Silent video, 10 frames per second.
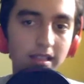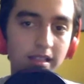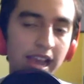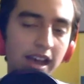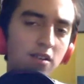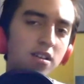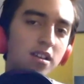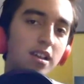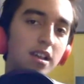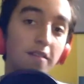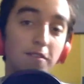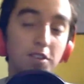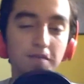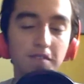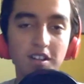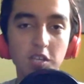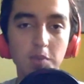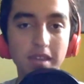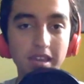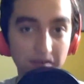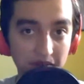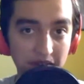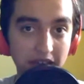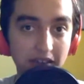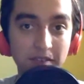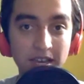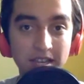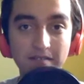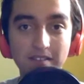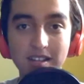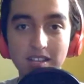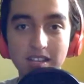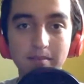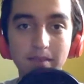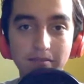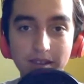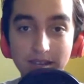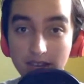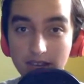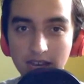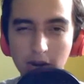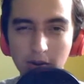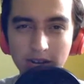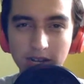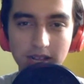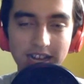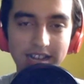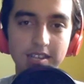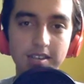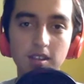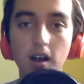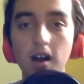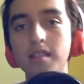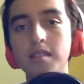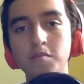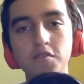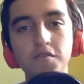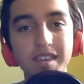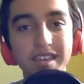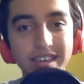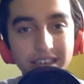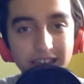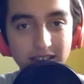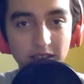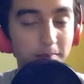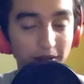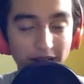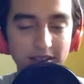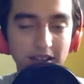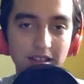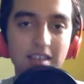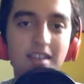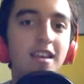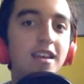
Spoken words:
Now, first of all, speaking of Heat, if you guys have not seen my recent Kid Critics Classics on the movie Heat, surprisingly,